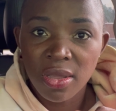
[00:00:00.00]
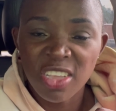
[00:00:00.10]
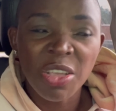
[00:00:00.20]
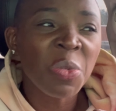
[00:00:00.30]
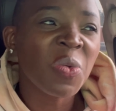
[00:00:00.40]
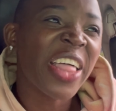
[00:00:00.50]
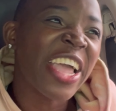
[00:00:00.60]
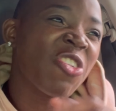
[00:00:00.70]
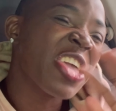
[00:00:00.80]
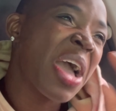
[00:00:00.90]
And some people are
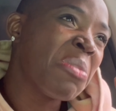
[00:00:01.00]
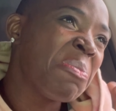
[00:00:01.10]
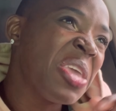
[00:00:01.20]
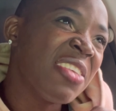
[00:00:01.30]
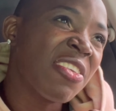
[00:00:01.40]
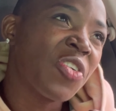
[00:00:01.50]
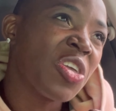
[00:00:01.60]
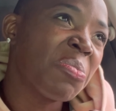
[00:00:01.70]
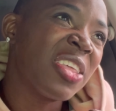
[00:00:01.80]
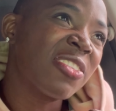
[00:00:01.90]
like, Oh, yeah, maybe easy for
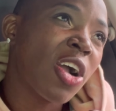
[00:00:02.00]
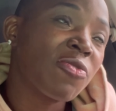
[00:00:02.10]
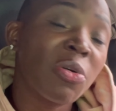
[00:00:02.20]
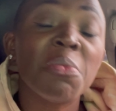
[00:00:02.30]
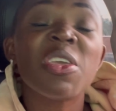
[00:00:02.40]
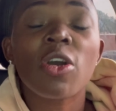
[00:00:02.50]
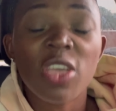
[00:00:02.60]
you, but it's hard for me.